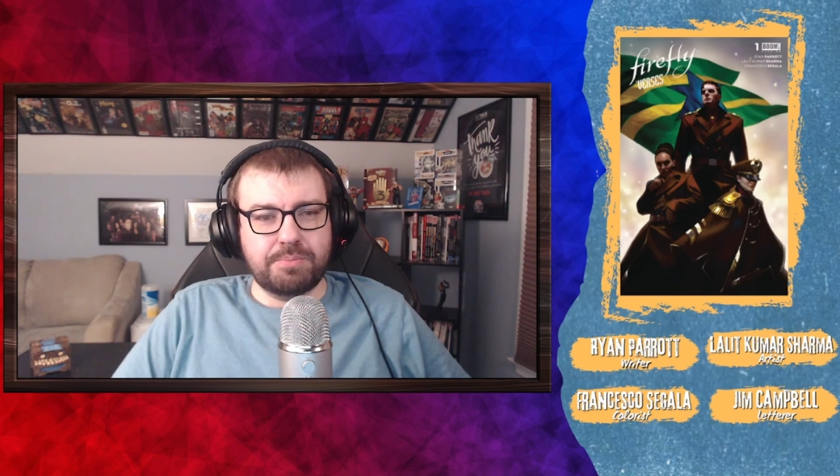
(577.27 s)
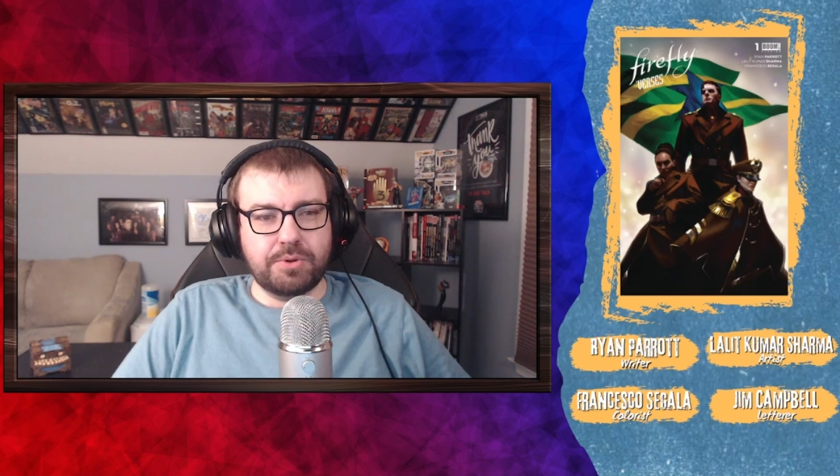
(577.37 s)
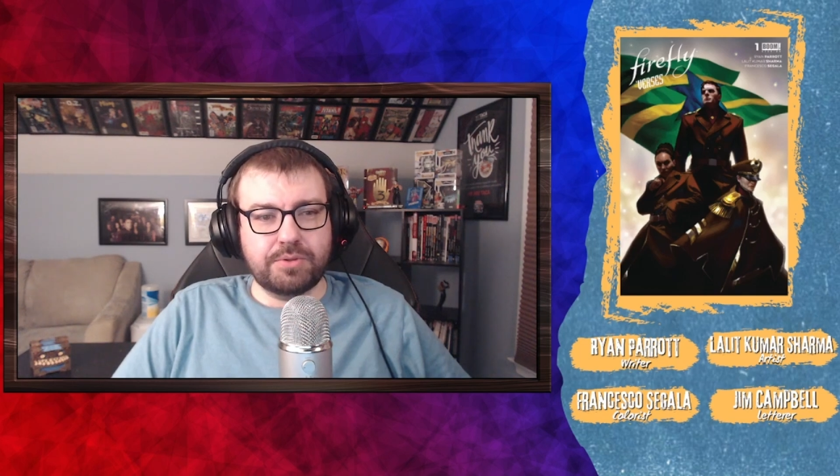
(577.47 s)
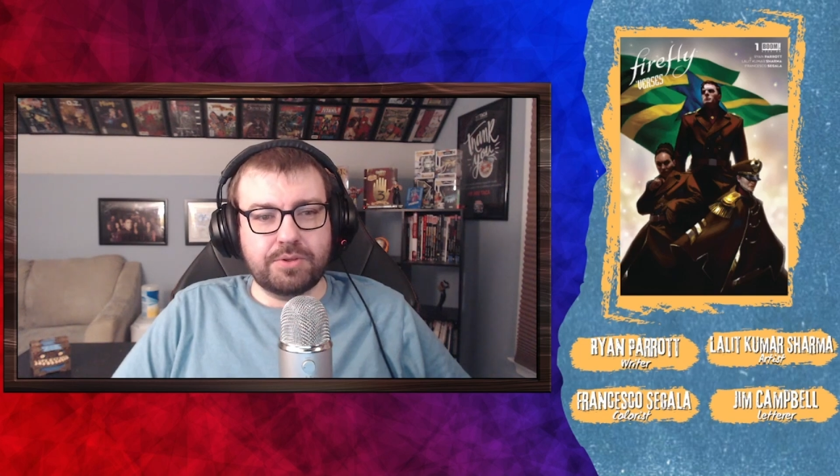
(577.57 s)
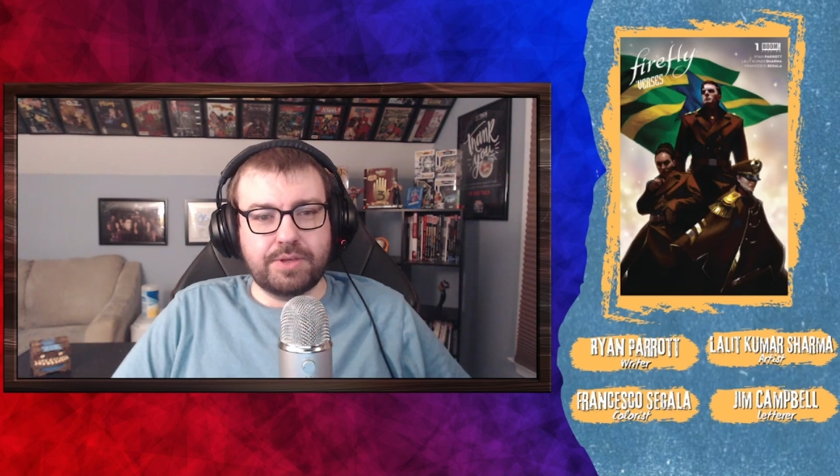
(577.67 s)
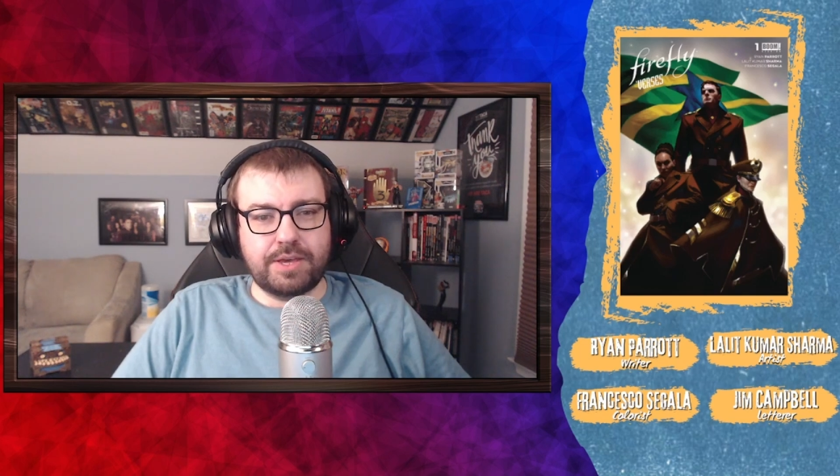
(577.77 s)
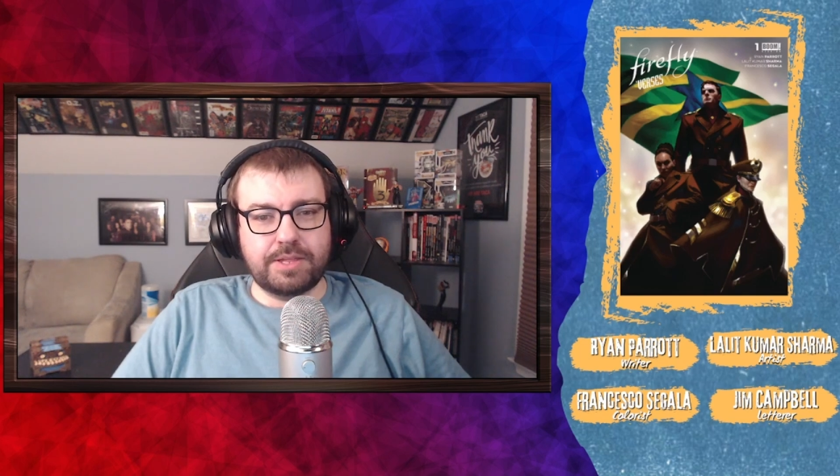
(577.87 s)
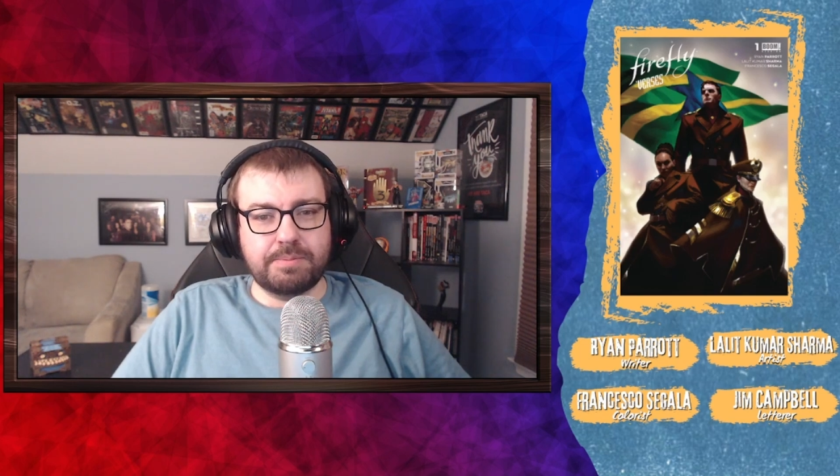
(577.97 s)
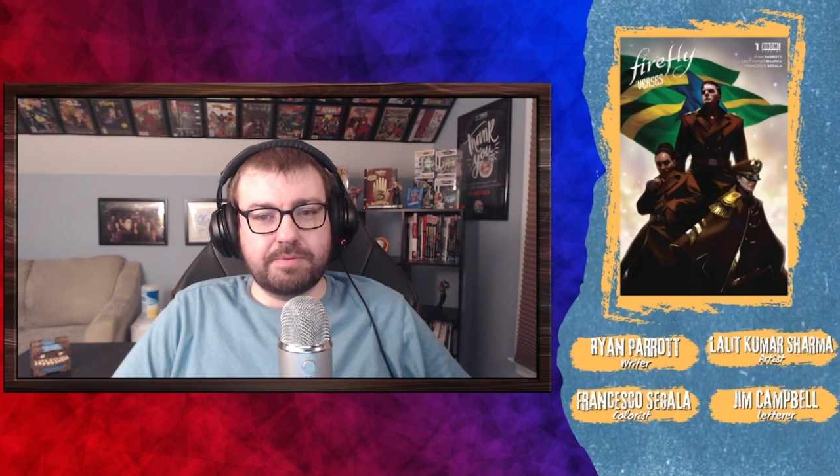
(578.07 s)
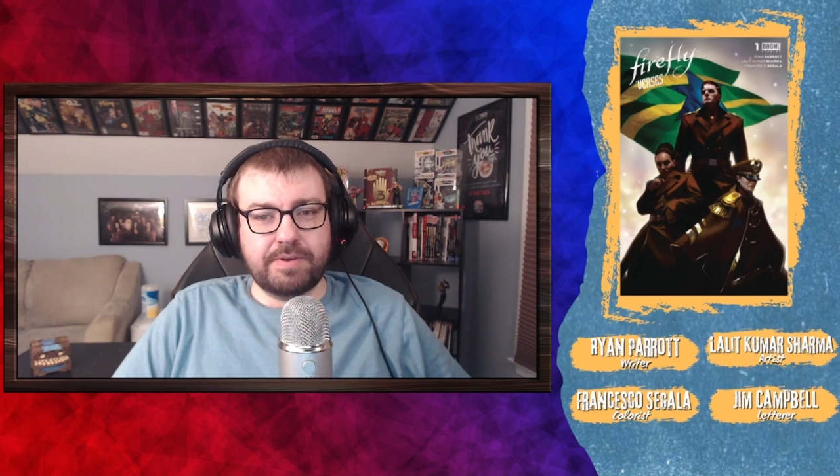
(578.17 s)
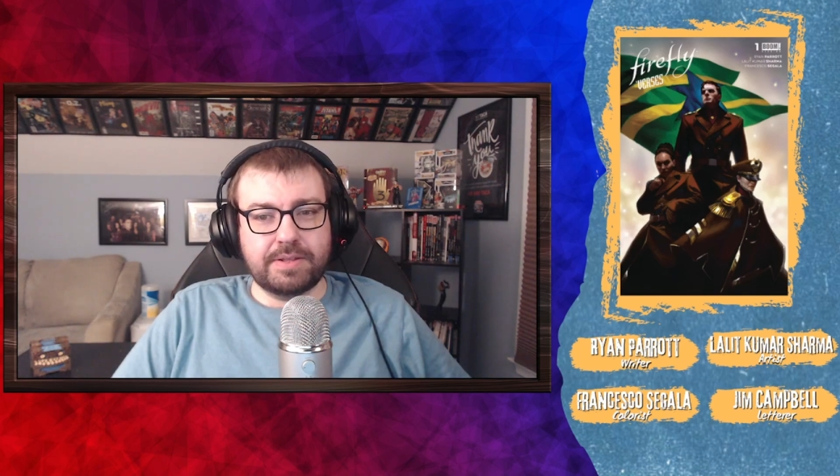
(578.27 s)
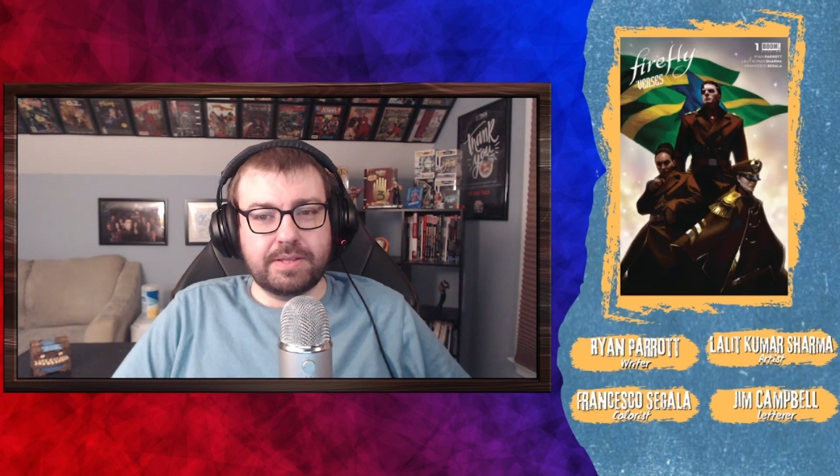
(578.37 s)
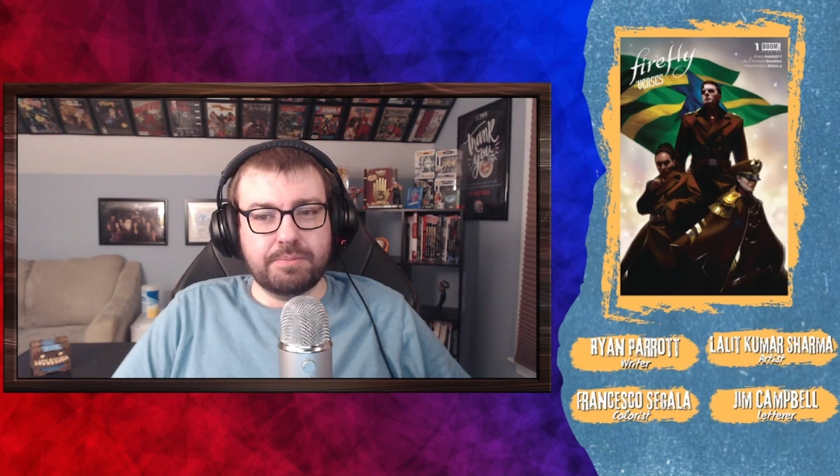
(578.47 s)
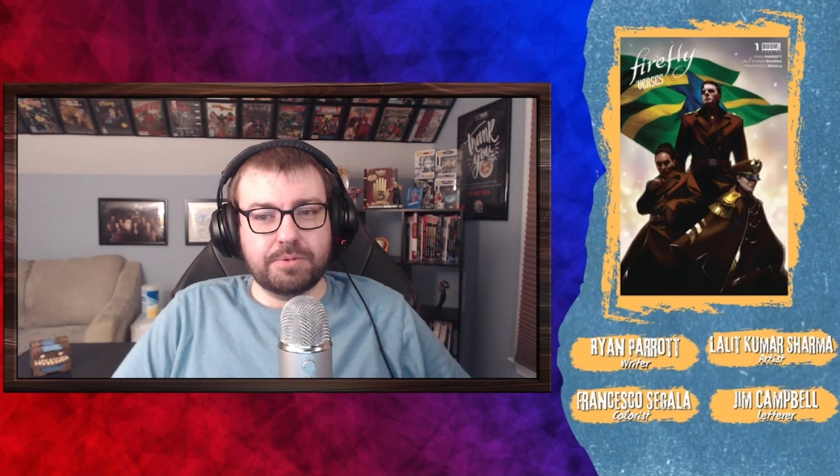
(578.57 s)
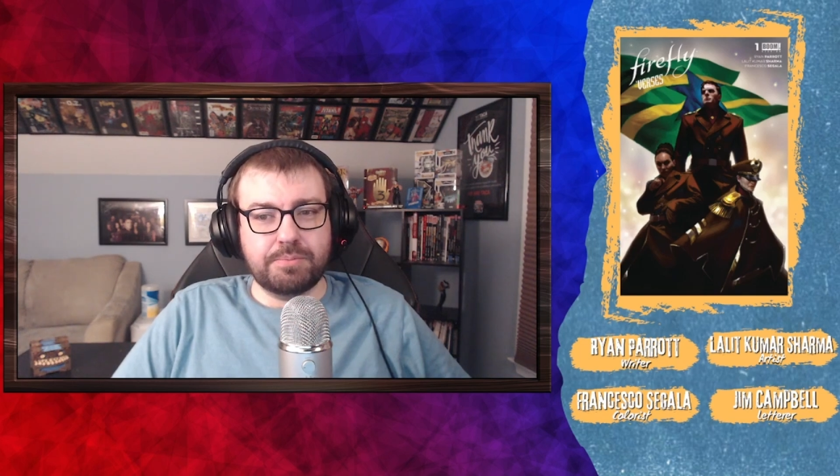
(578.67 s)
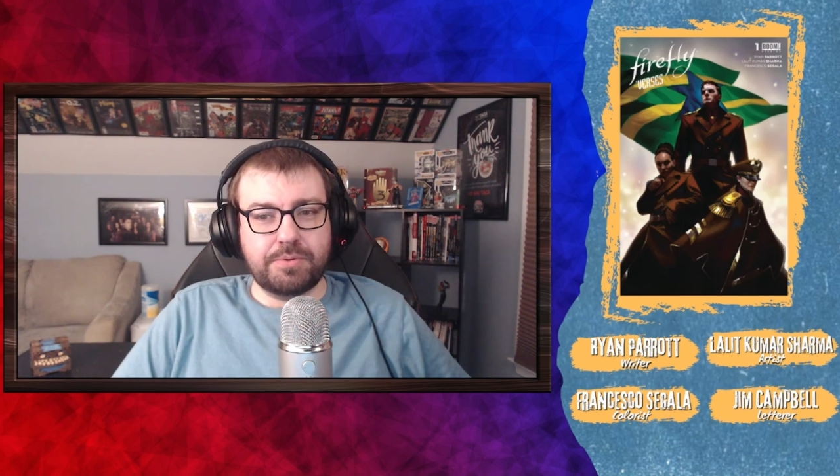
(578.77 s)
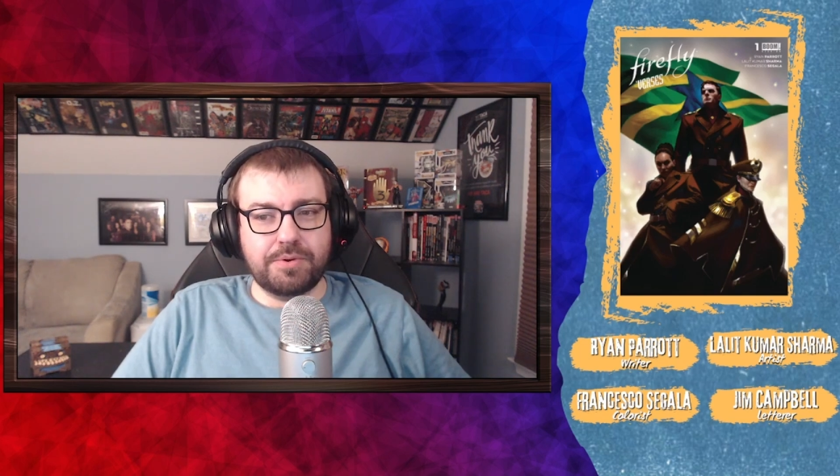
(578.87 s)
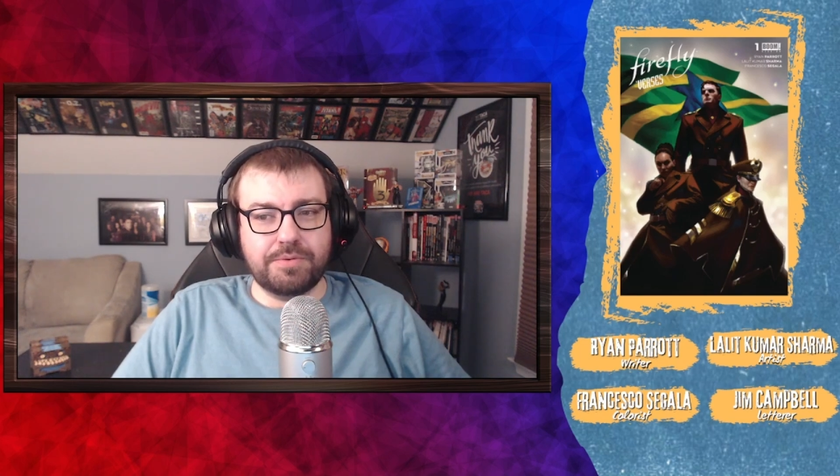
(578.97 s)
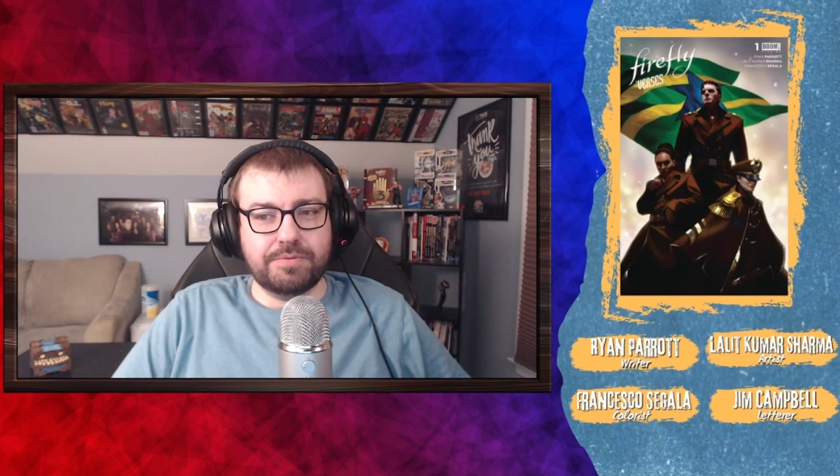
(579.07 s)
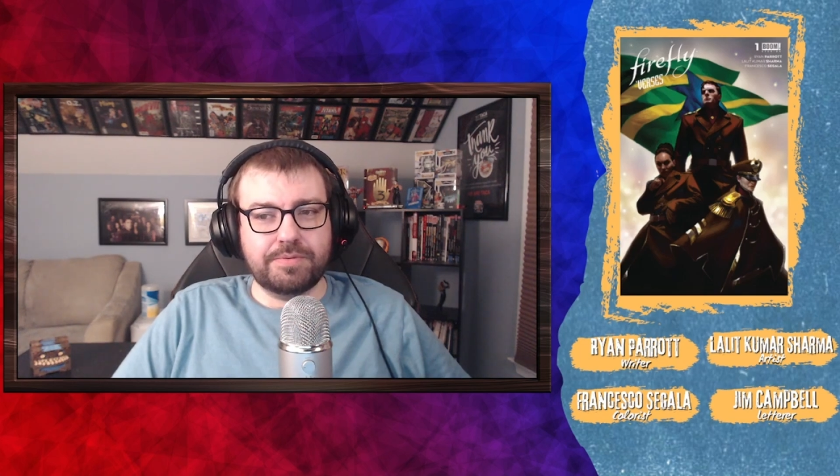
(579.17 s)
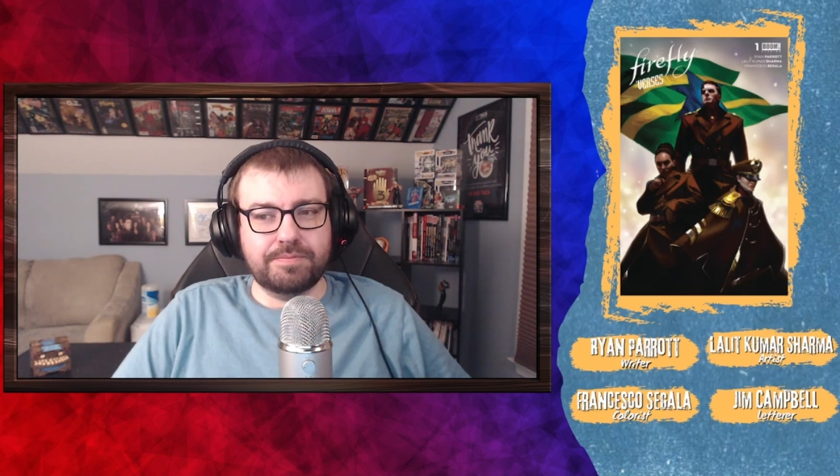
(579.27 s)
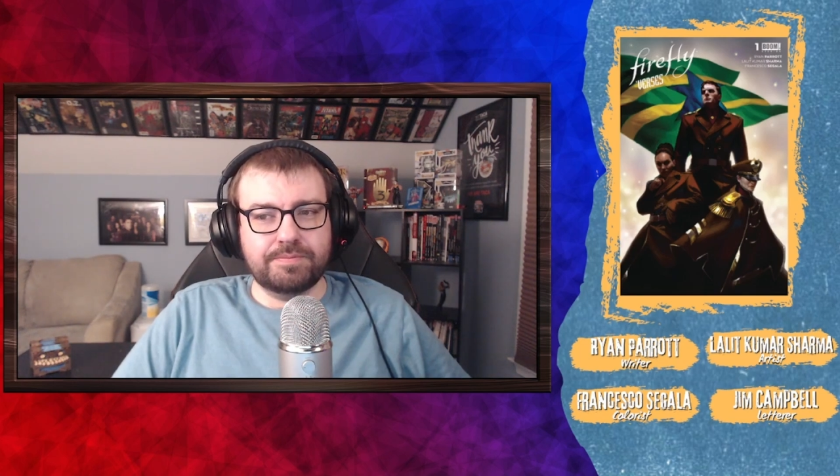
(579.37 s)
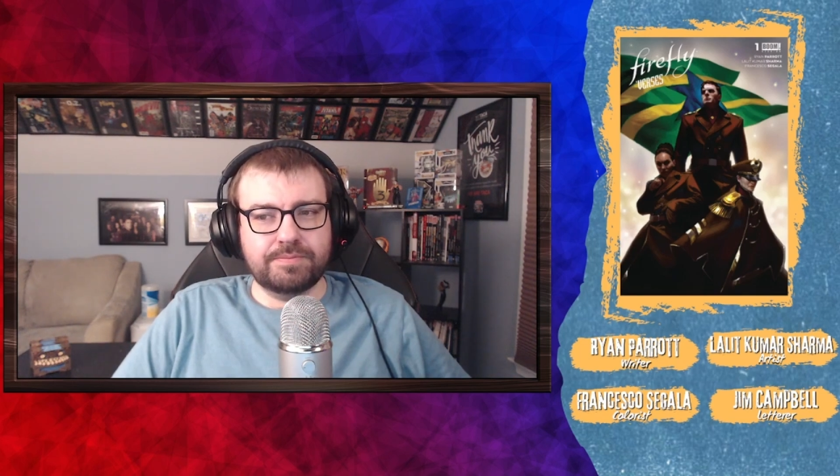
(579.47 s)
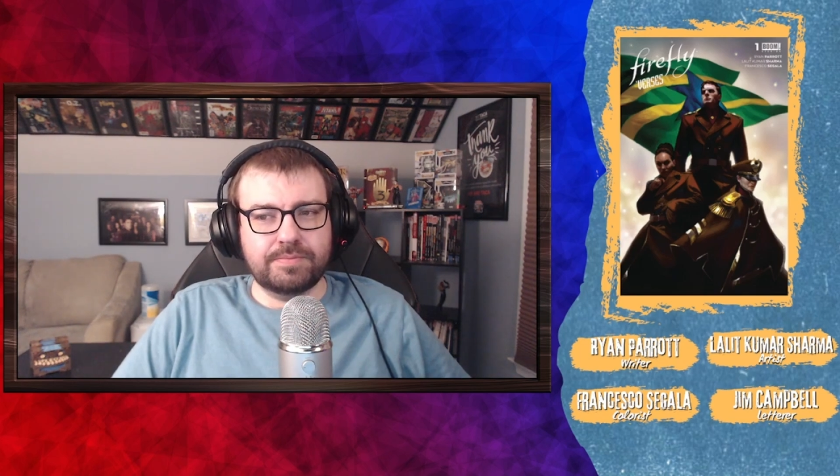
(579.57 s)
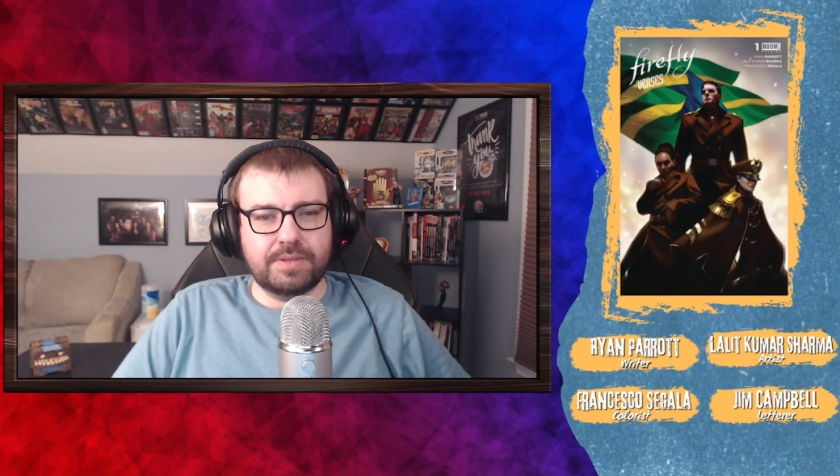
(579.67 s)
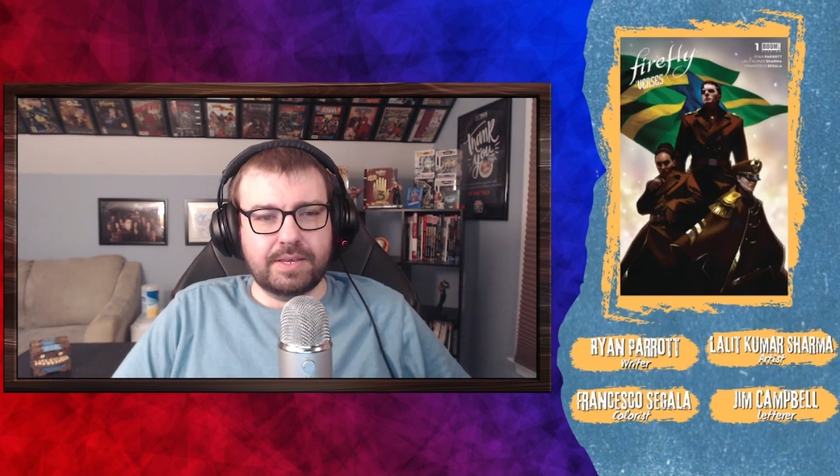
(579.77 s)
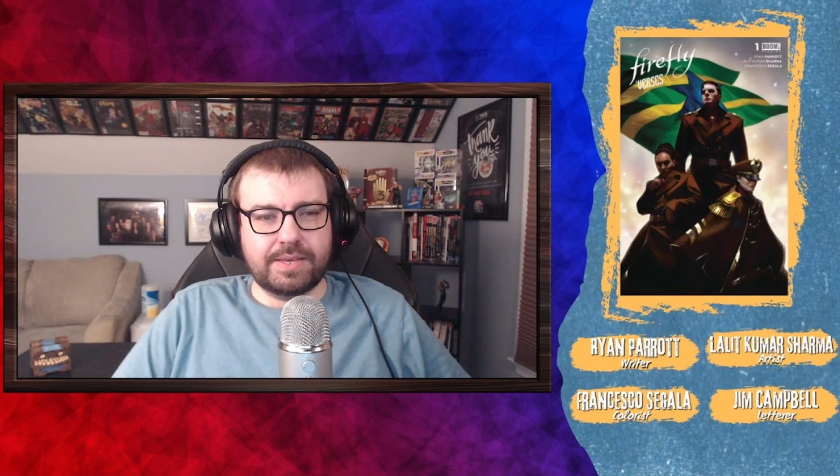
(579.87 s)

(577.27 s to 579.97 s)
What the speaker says: Book decides to provide them with proof and